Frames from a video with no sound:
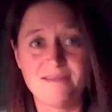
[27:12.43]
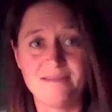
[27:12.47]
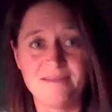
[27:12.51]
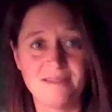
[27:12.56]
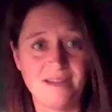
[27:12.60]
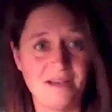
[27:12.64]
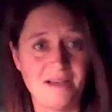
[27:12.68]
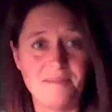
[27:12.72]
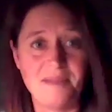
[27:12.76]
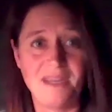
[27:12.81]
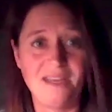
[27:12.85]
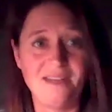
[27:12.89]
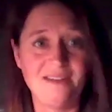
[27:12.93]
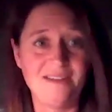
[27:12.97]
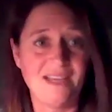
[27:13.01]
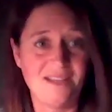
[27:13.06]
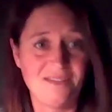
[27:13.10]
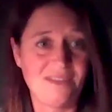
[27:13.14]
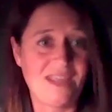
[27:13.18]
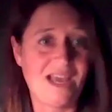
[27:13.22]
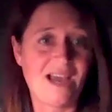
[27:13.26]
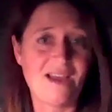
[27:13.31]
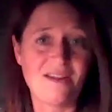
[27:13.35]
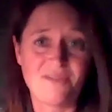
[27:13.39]
I
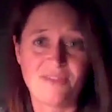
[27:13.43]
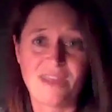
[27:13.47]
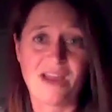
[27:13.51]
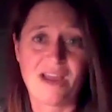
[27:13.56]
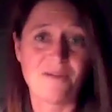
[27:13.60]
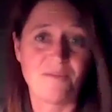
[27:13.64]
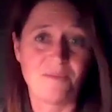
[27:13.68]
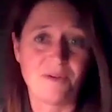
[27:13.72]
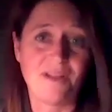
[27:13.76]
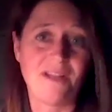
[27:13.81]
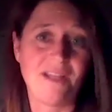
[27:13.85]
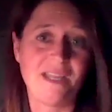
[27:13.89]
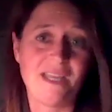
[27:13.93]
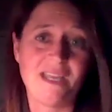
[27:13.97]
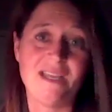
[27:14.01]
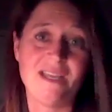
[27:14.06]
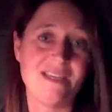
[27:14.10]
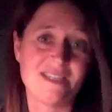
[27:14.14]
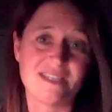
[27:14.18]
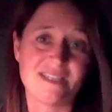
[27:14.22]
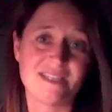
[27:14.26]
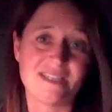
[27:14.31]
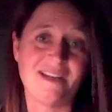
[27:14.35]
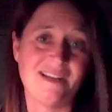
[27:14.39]
mean, that really
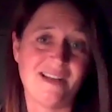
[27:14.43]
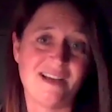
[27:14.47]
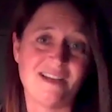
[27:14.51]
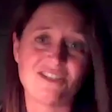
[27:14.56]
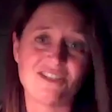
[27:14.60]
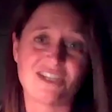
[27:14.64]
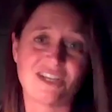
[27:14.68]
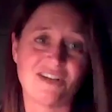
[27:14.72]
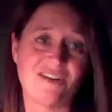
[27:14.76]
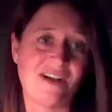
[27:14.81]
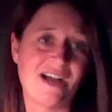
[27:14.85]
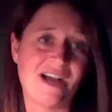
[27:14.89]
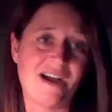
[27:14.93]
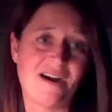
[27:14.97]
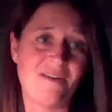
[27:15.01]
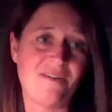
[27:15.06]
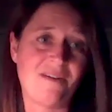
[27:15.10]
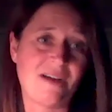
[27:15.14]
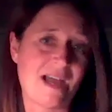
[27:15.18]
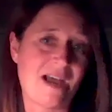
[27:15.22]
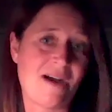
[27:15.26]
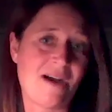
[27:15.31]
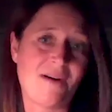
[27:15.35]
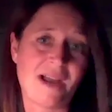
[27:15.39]
is in a nutshell
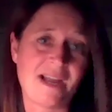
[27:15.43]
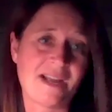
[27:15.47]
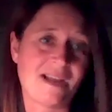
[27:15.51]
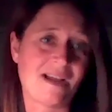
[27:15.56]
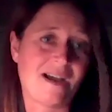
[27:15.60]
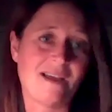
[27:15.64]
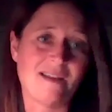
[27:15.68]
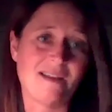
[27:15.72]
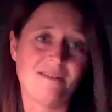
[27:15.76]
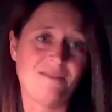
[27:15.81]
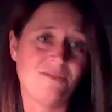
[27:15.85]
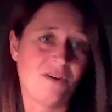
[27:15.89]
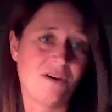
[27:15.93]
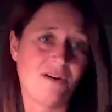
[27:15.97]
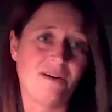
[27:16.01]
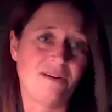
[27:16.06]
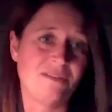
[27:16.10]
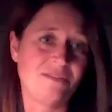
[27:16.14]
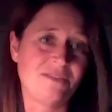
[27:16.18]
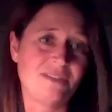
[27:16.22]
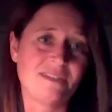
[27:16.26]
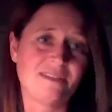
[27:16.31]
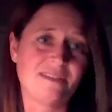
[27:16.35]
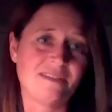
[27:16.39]
how I got involved.